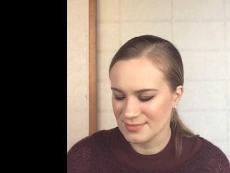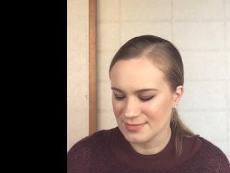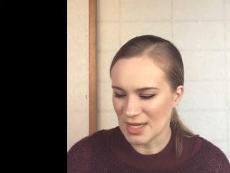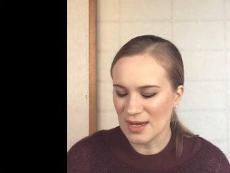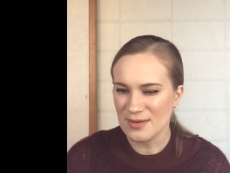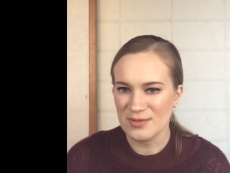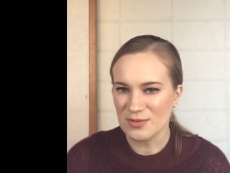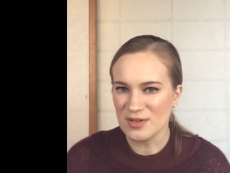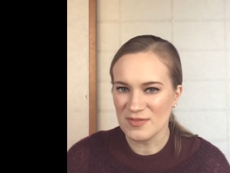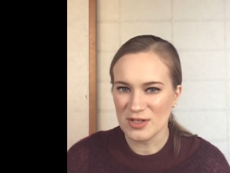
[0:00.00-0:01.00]
I
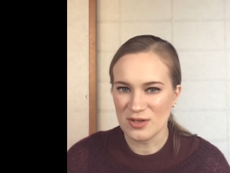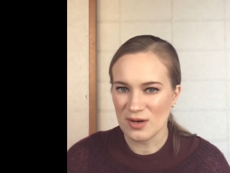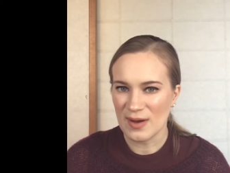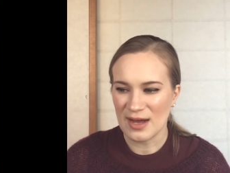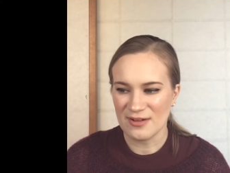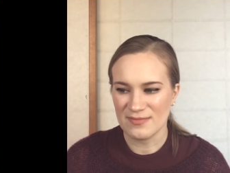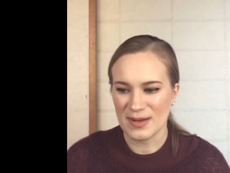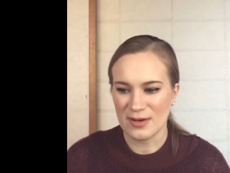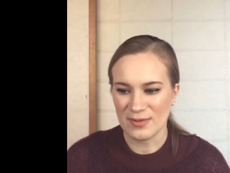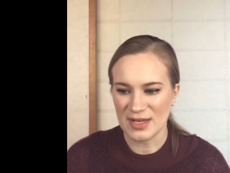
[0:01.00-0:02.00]
don't even go out of
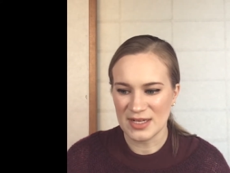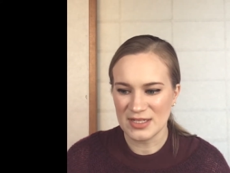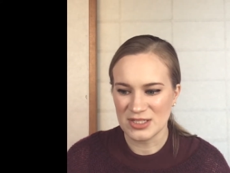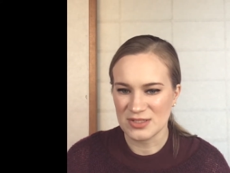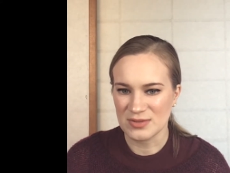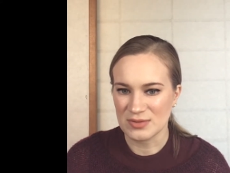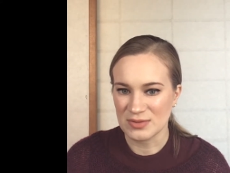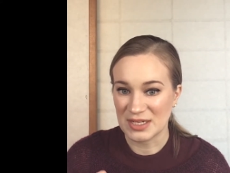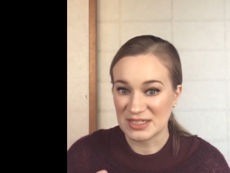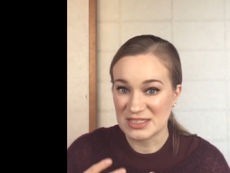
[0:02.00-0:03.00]
my way to
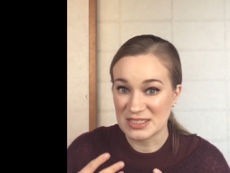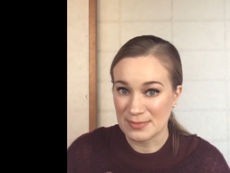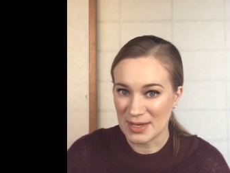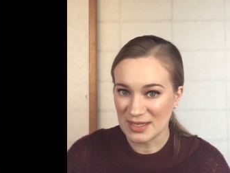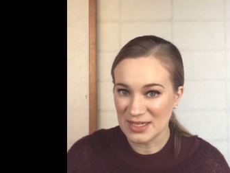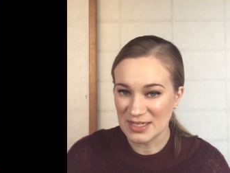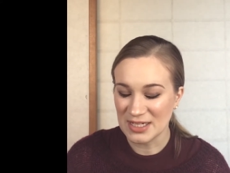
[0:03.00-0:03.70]
like smell it.